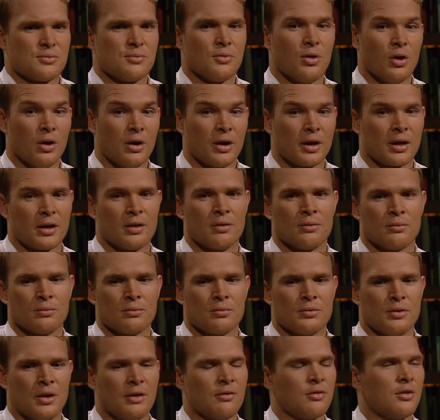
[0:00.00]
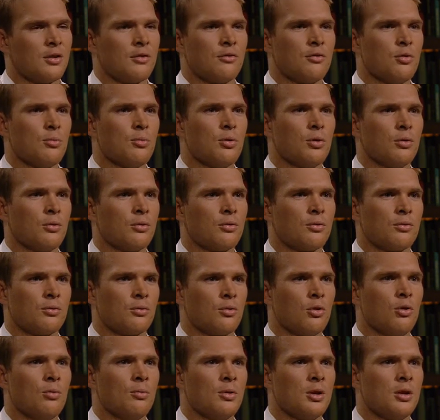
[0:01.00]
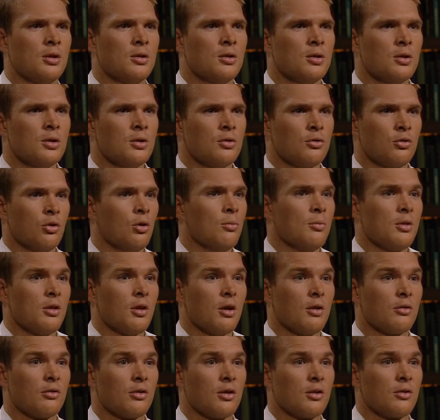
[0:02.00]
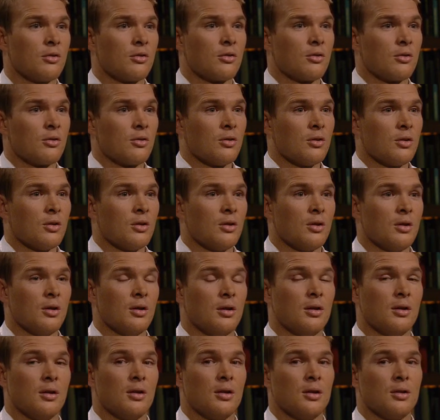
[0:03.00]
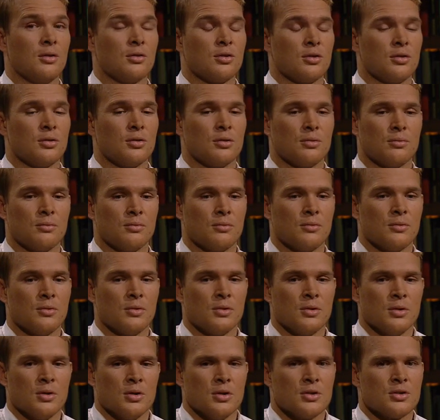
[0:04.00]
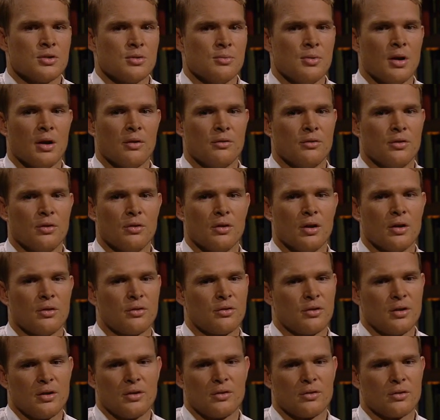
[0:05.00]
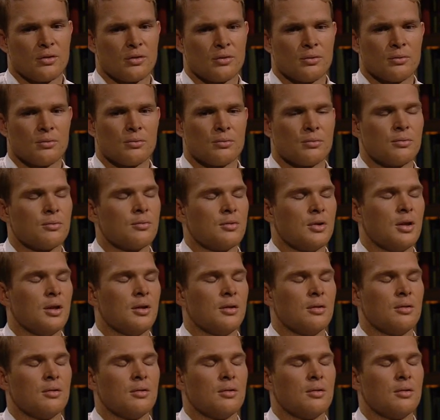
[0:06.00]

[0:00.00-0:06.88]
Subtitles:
reckon definitely football's taught me those things, and to be able to do those things, and yeah.